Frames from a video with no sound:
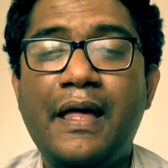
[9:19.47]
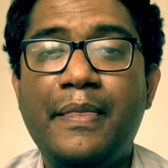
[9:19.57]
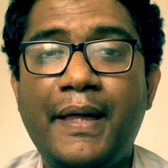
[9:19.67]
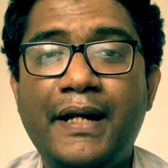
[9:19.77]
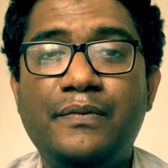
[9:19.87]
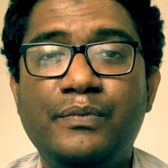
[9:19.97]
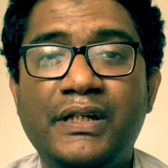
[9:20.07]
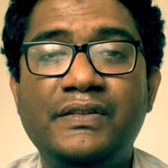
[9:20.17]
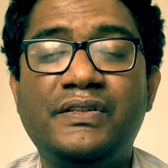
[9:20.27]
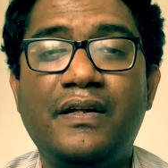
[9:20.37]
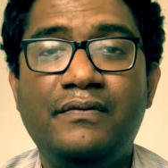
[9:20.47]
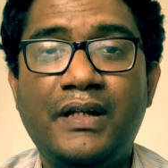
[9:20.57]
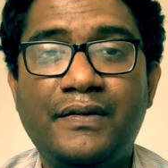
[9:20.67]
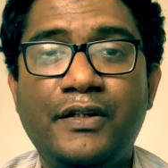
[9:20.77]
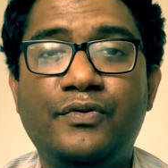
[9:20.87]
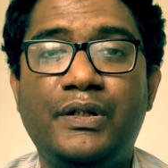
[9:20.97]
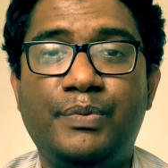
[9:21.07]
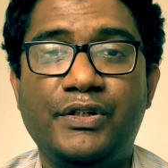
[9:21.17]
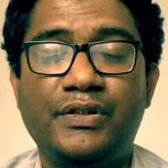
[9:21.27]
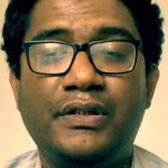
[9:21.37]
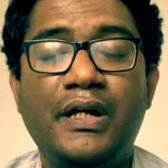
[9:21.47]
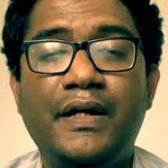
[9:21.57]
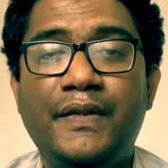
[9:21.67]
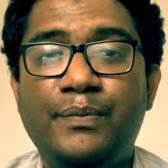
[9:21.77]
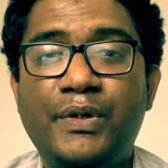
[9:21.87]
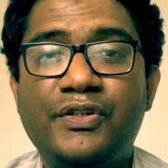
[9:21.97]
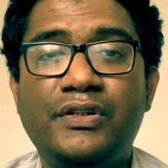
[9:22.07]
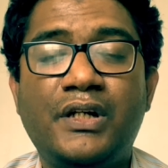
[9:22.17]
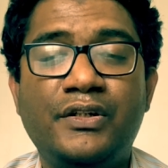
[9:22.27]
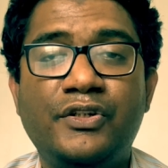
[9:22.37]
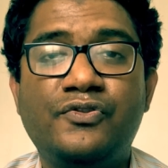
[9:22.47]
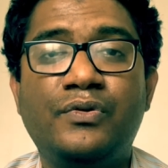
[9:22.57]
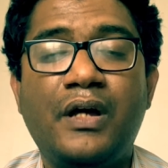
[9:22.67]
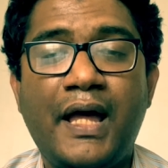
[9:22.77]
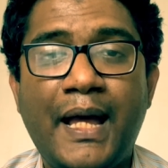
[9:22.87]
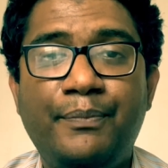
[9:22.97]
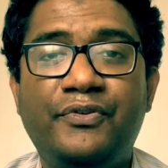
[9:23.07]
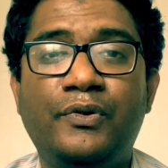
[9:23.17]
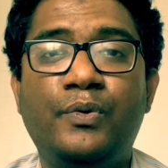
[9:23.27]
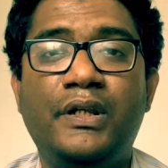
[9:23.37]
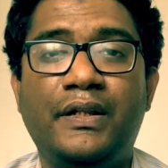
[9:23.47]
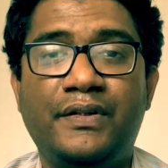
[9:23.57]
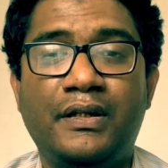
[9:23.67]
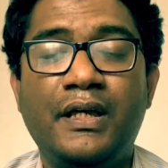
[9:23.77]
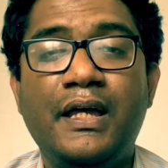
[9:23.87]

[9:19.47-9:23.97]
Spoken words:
That means nothing to the patient. The patient understood absolutely nothing.